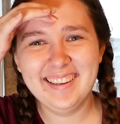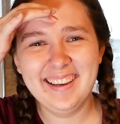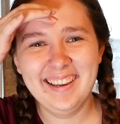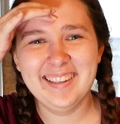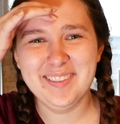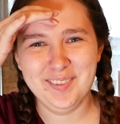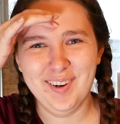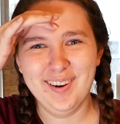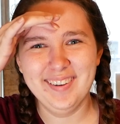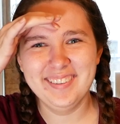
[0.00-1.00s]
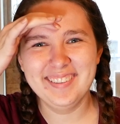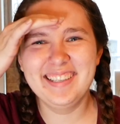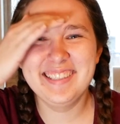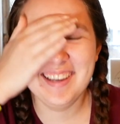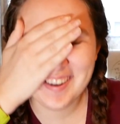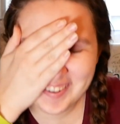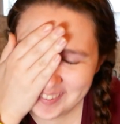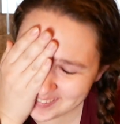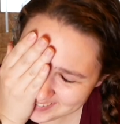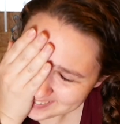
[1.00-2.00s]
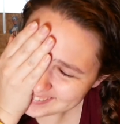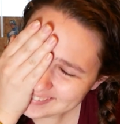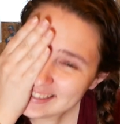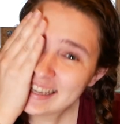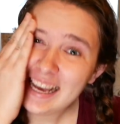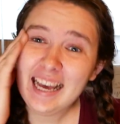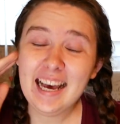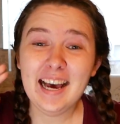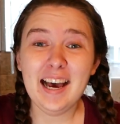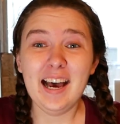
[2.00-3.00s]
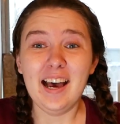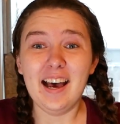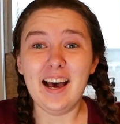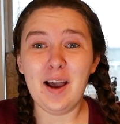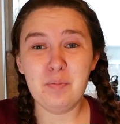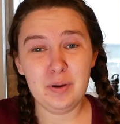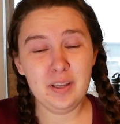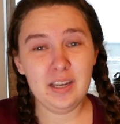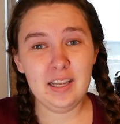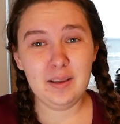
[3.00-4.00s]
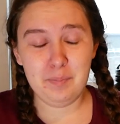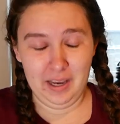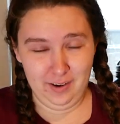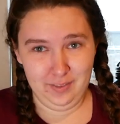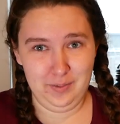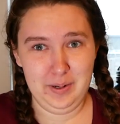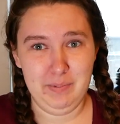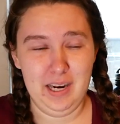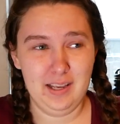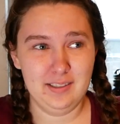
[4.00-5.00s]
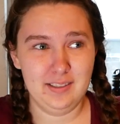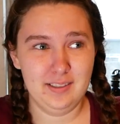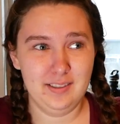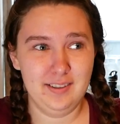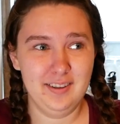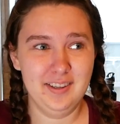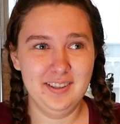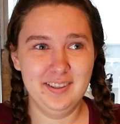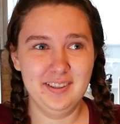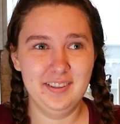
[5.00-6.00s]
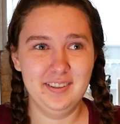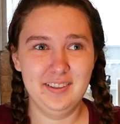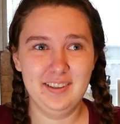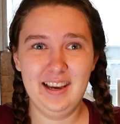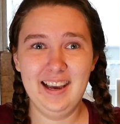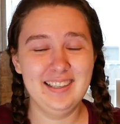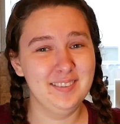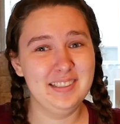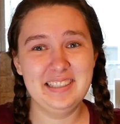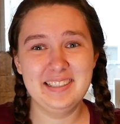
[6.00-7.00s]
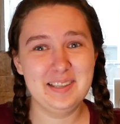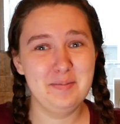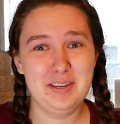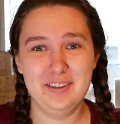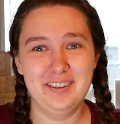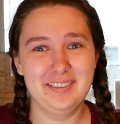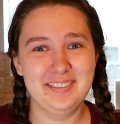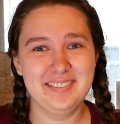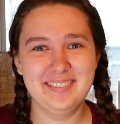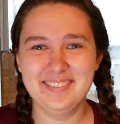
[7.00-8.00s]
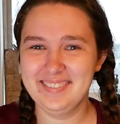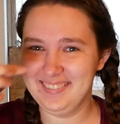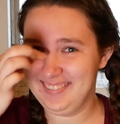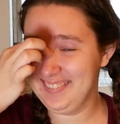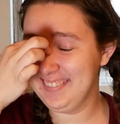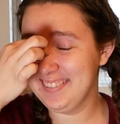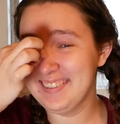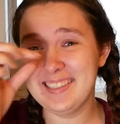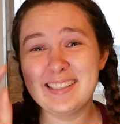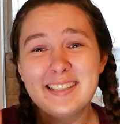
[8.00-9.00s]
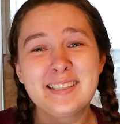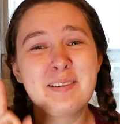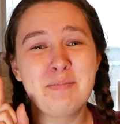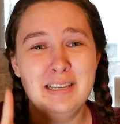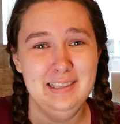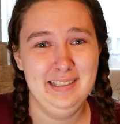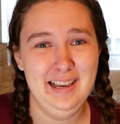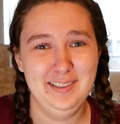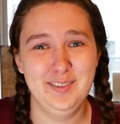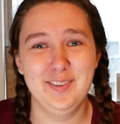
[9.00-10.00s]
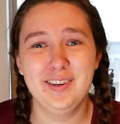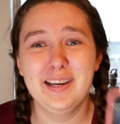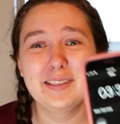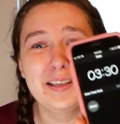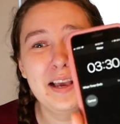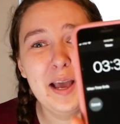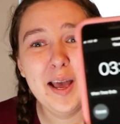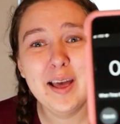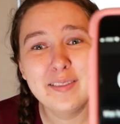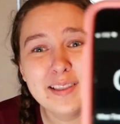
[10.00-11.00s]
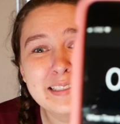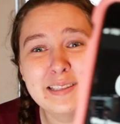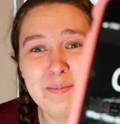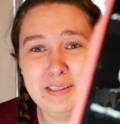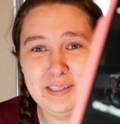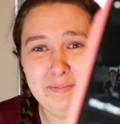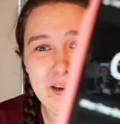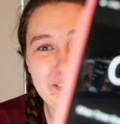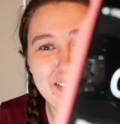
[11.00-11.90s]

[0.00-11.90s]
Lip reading: and it's raw. So I put it back on 3 minutes. I don't think it's gonna be cooked. This is gonna be a disaster, guys. This is how much time I have